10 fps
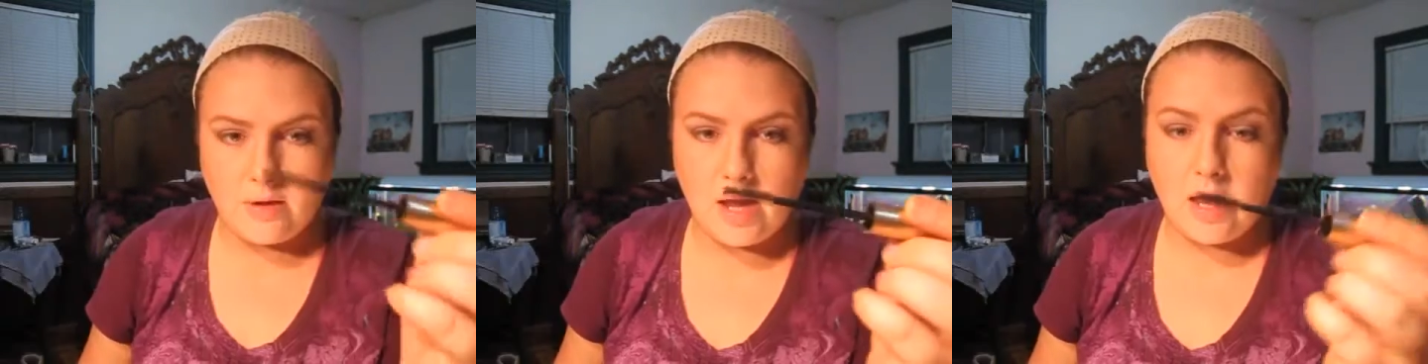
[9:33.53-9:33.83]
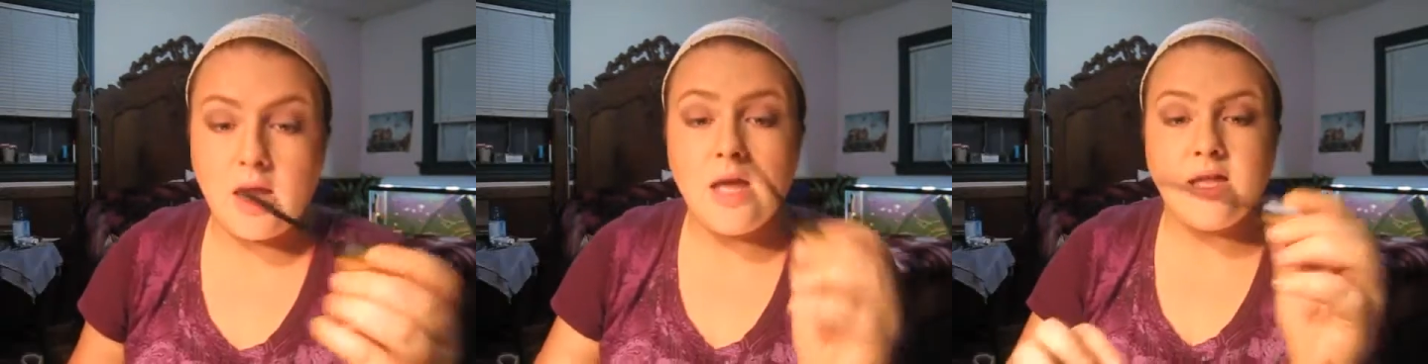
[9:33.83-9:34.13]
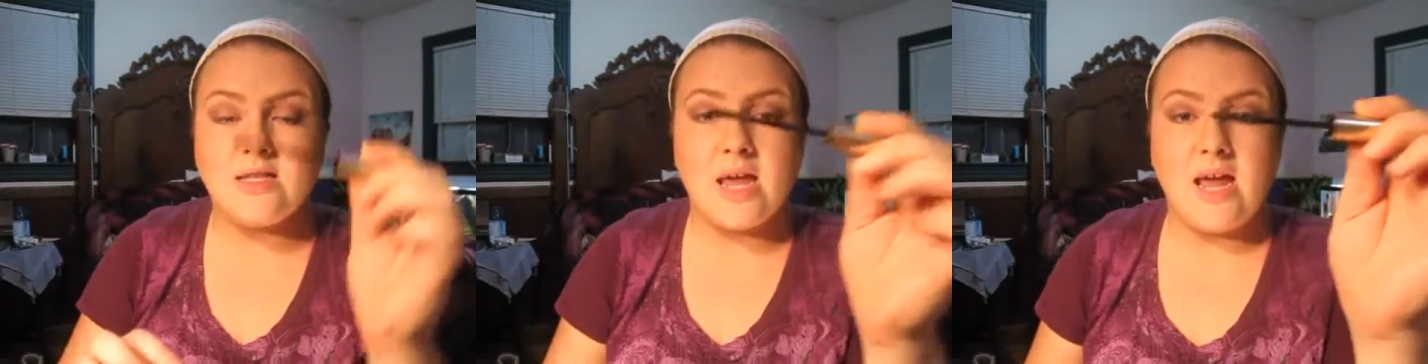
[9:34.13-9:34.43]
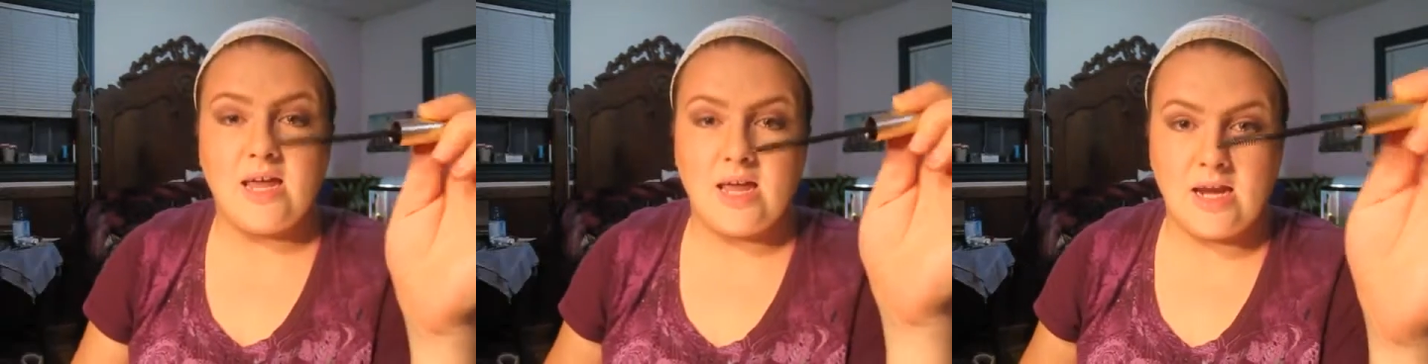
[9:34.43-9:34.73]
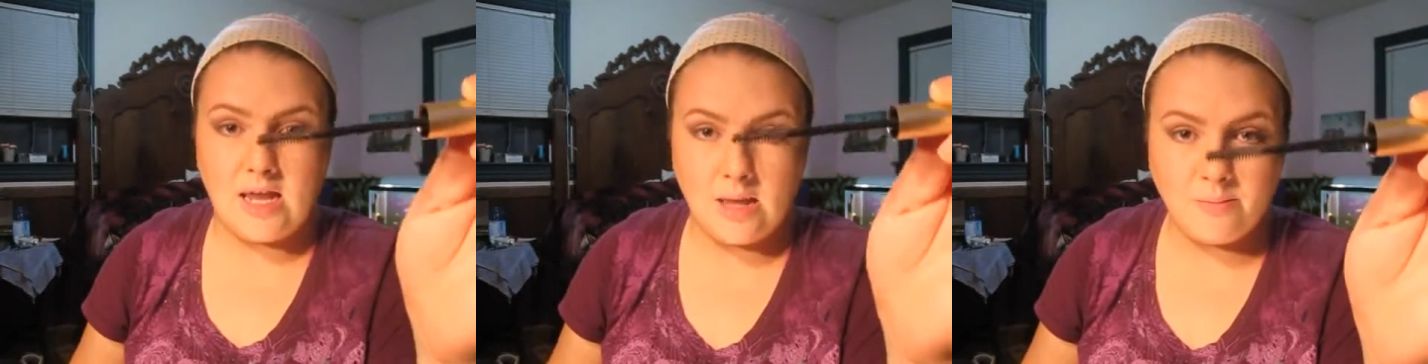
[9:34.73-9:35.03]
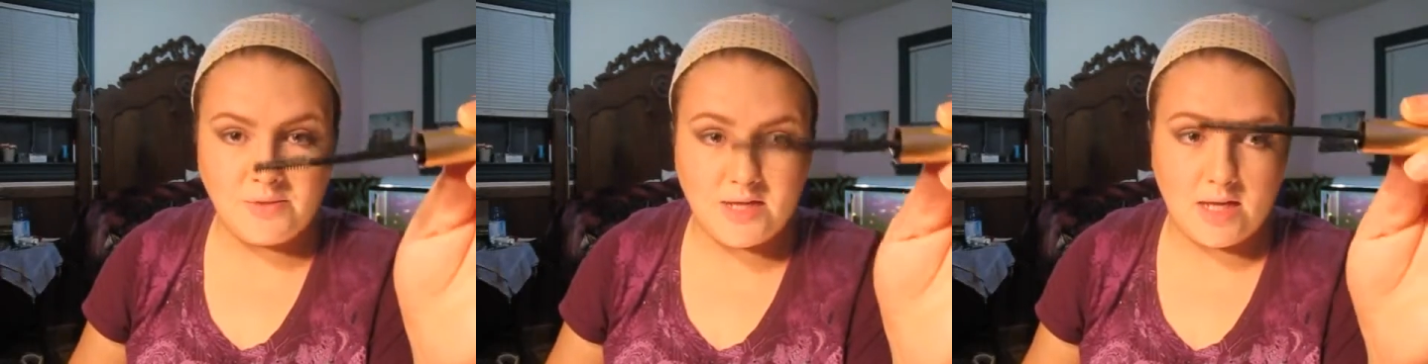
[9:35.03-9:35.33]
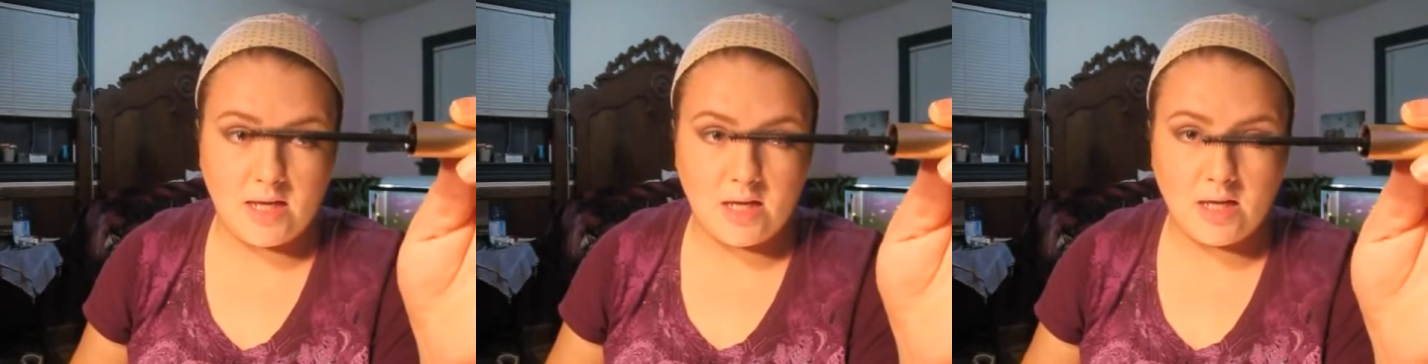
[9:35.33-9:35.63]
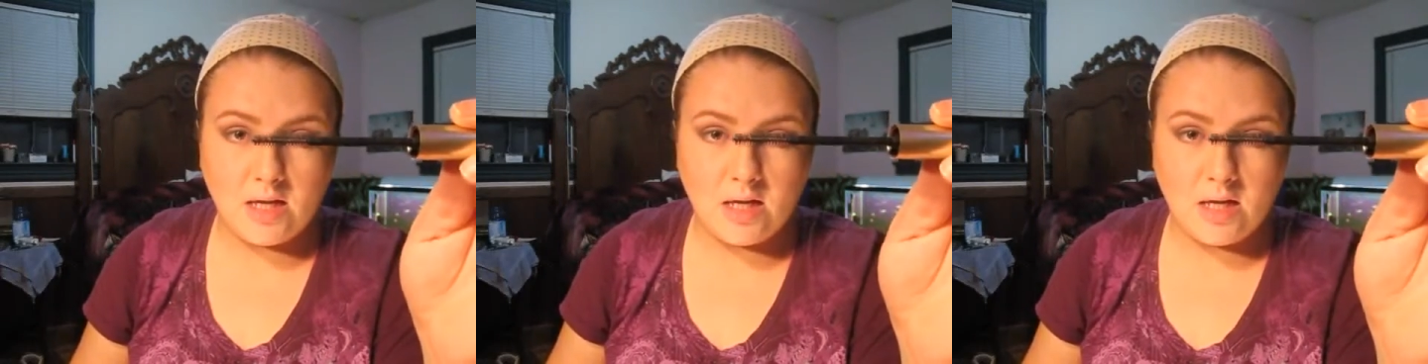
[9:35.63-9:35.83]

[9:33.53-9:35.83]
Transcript: Okay, take an empty